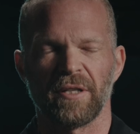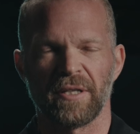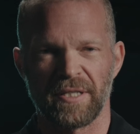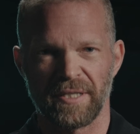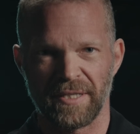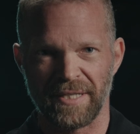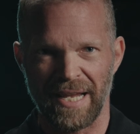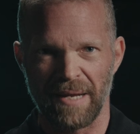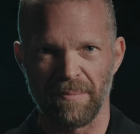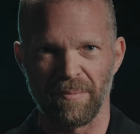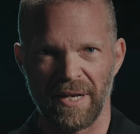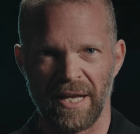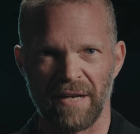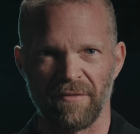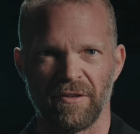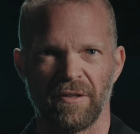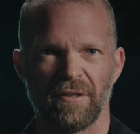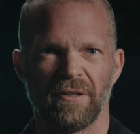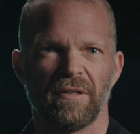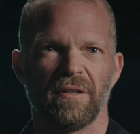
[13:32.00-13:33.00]
the same
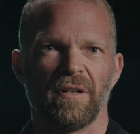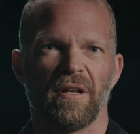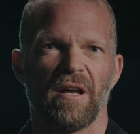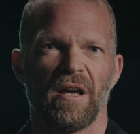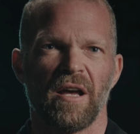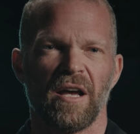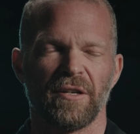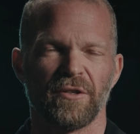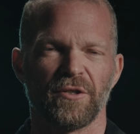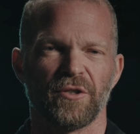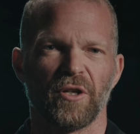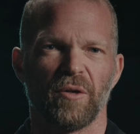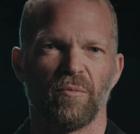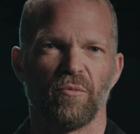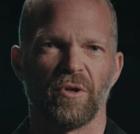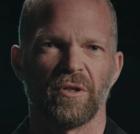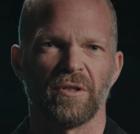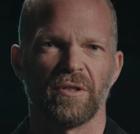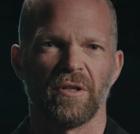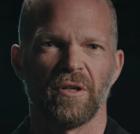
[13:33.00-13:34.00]
level as
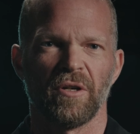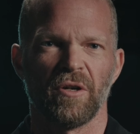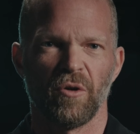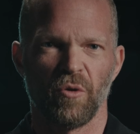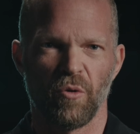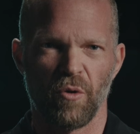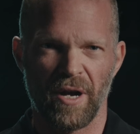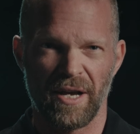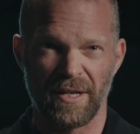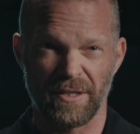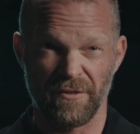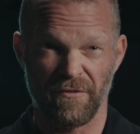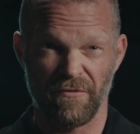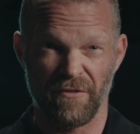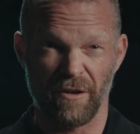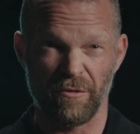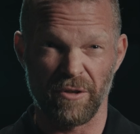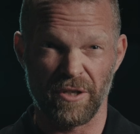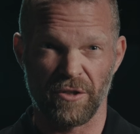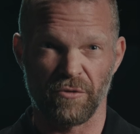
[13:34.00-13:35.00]
someone who has a
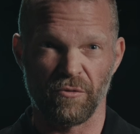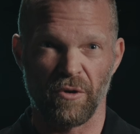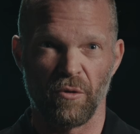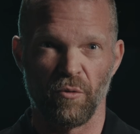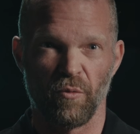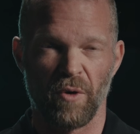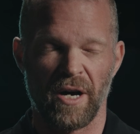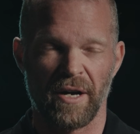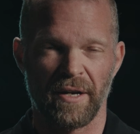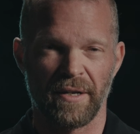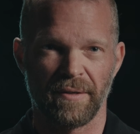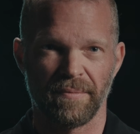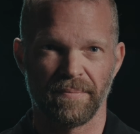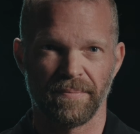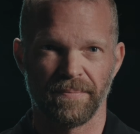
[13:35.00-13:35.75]
very strong why.